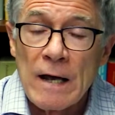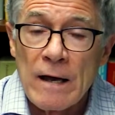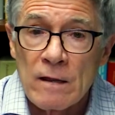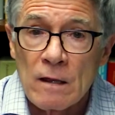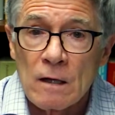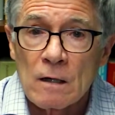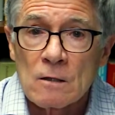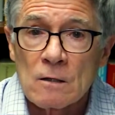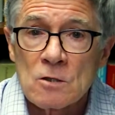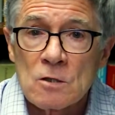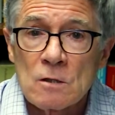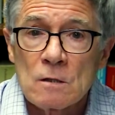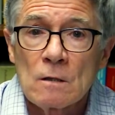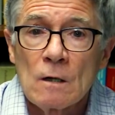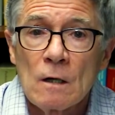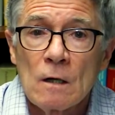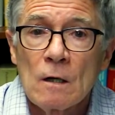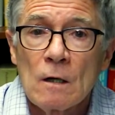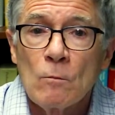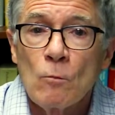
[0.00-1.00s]
ethics,
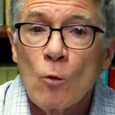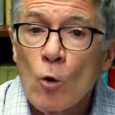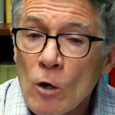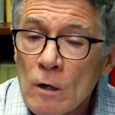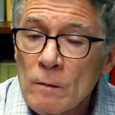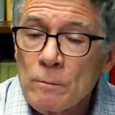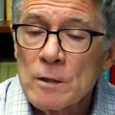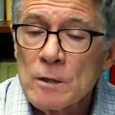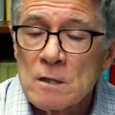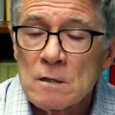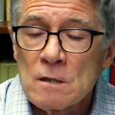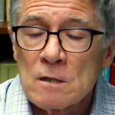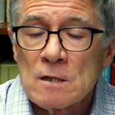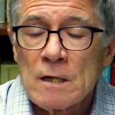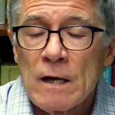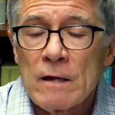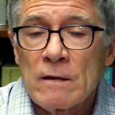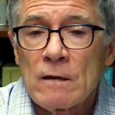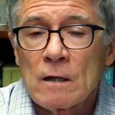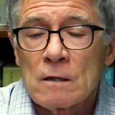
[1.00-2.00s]
more business
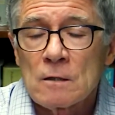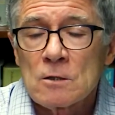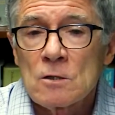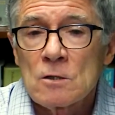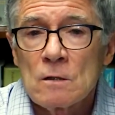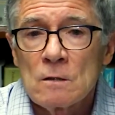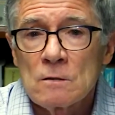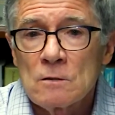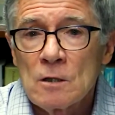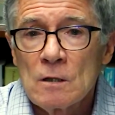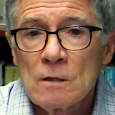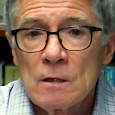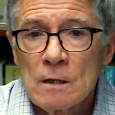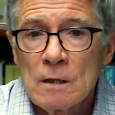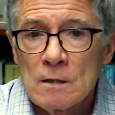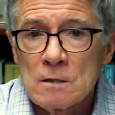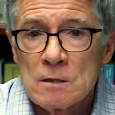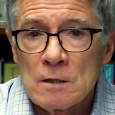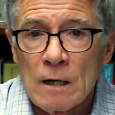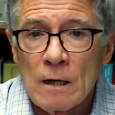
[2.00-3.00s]
ethics to the
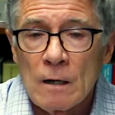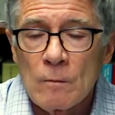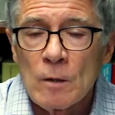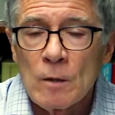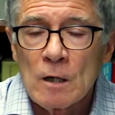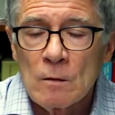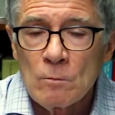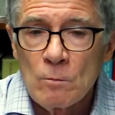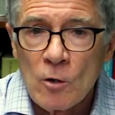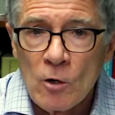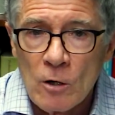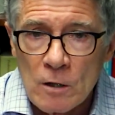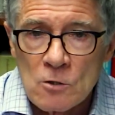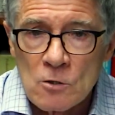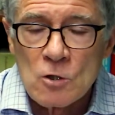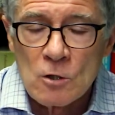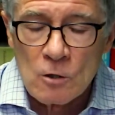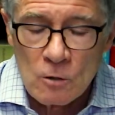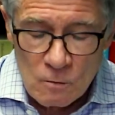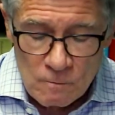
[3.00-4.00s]
exam in Part
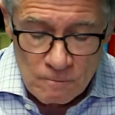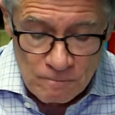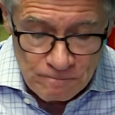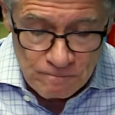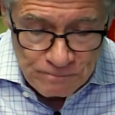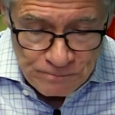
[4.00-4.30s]
2.